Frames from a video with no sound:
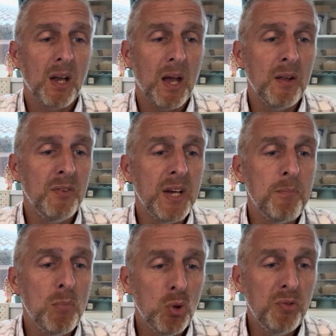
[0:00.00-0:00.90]
and they
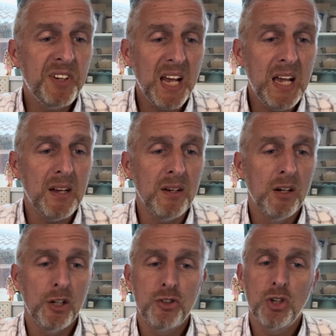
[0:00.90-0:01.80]
moved in
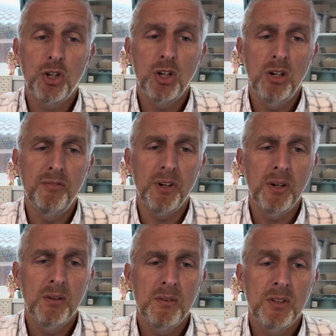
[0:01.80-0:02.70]
and took over,
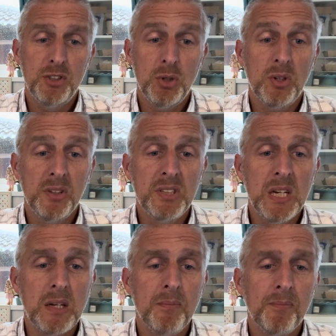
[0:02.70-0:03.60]
as you can
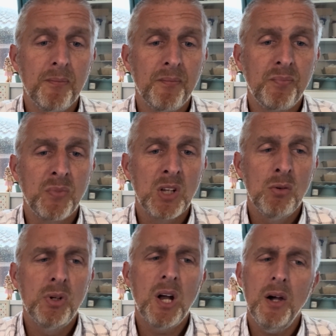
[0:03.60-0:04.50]
see.
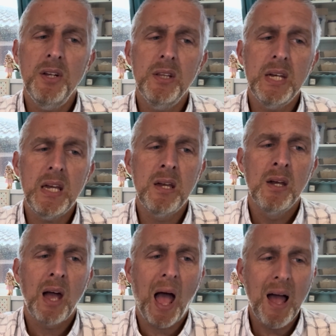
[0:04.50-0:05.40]
Regarding the
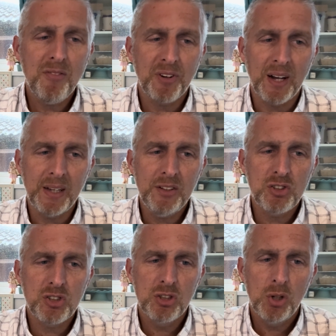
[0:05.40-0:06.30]

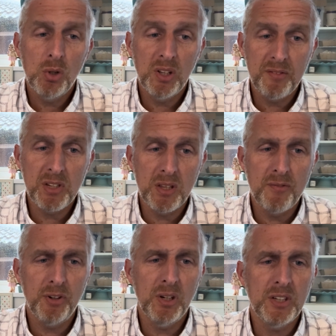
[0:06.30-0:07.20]
Avvites who lived in the
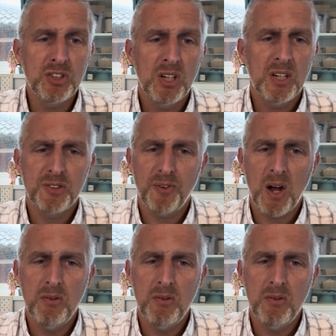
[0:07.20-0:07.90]
village as far